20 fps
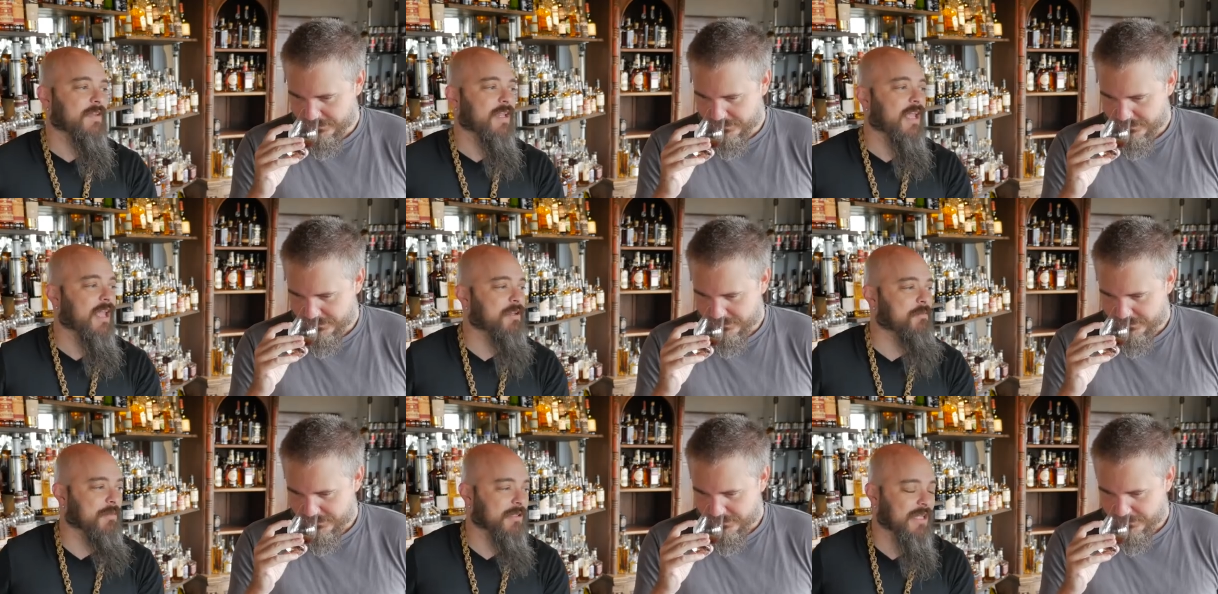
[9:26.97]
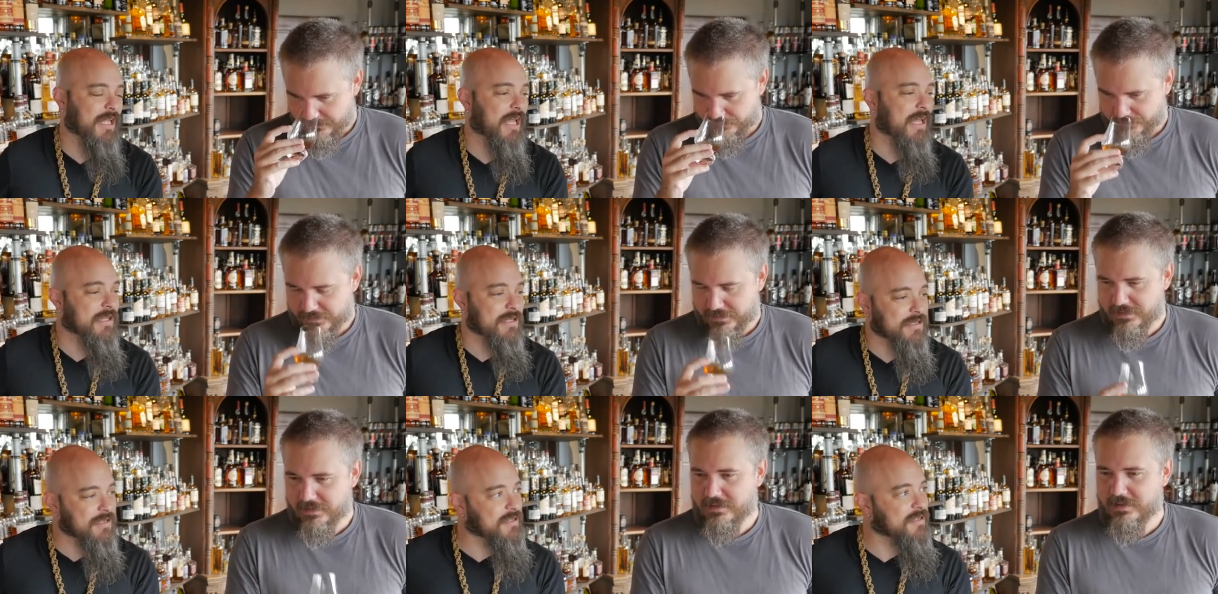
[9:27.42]
Speaker 1: and
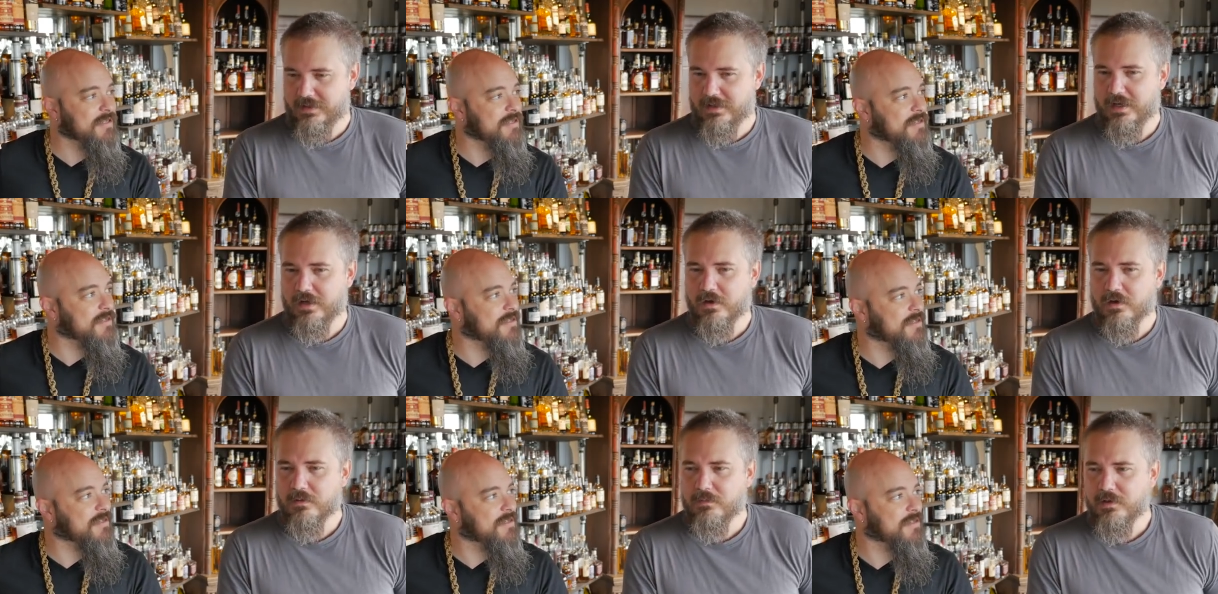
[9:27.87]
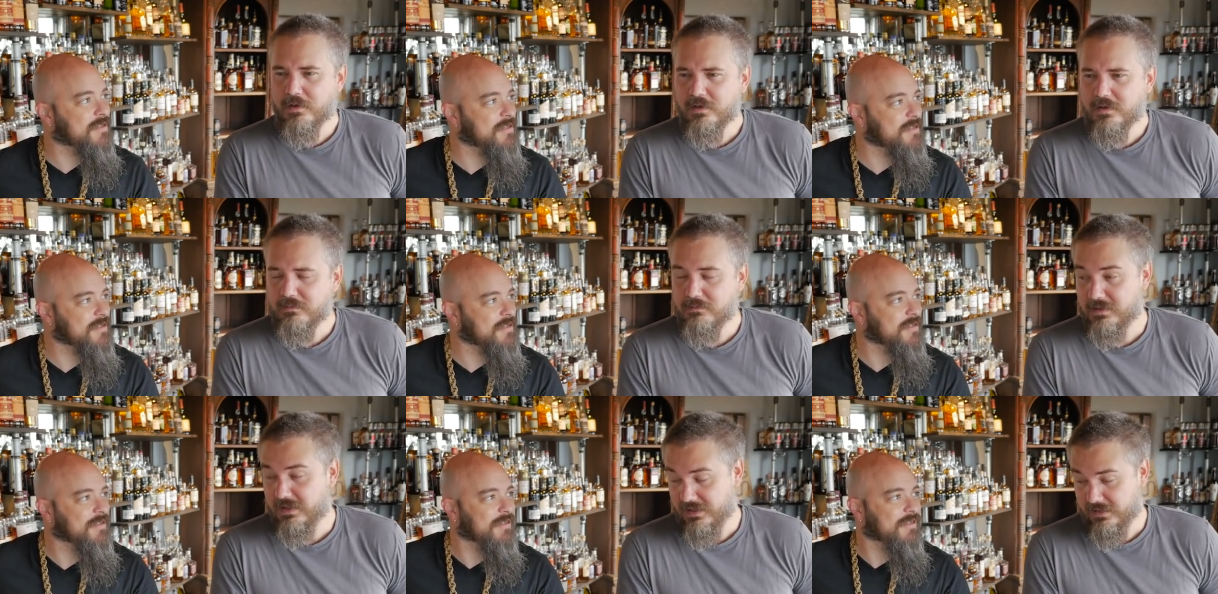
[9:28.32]
molasses caramel and
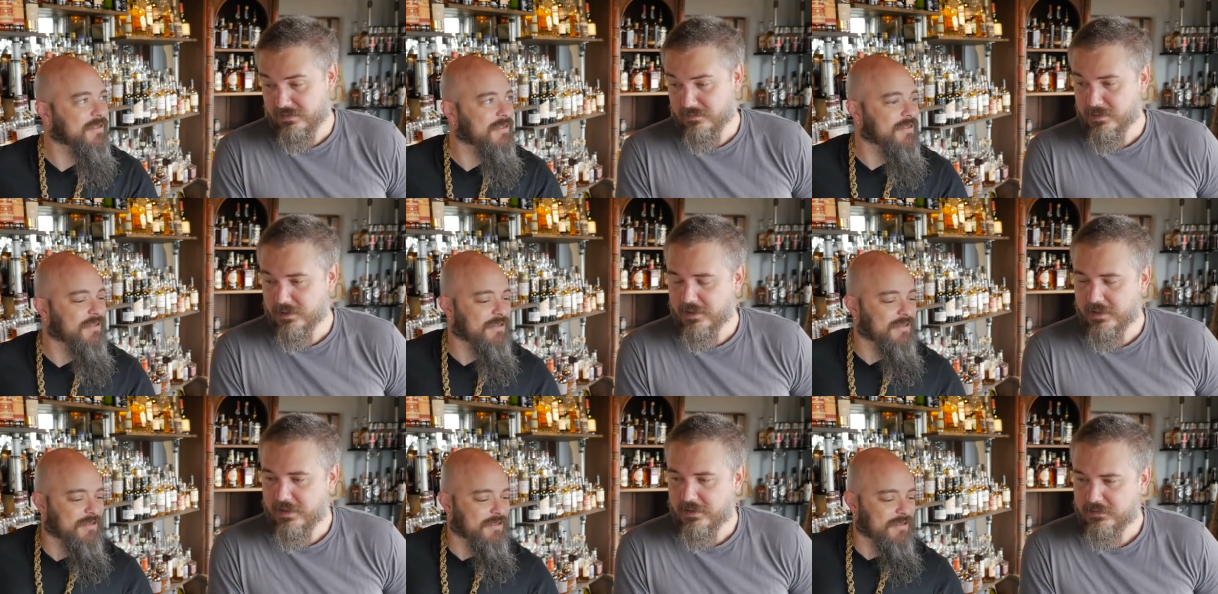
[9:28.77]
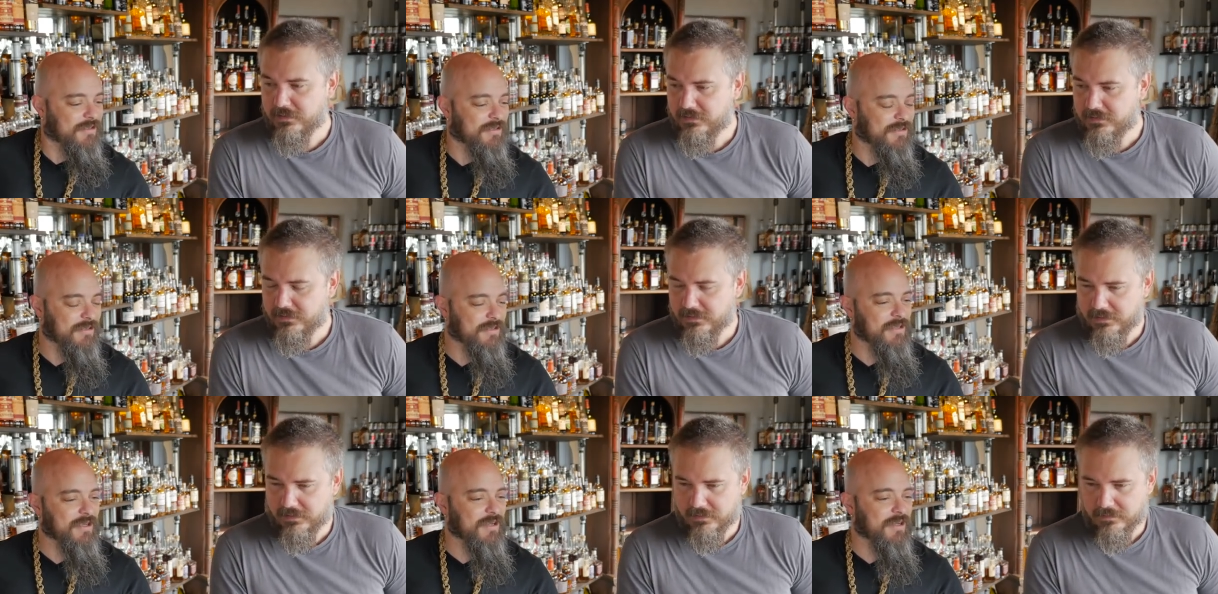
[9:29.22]
yeah the molasses
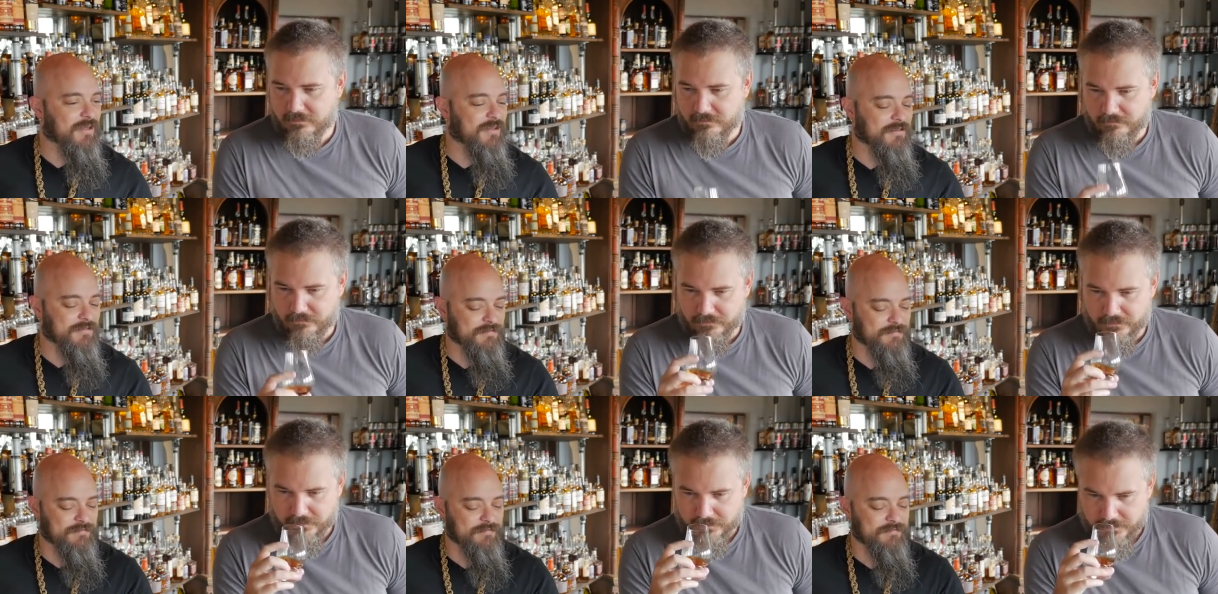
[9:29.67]
and yeah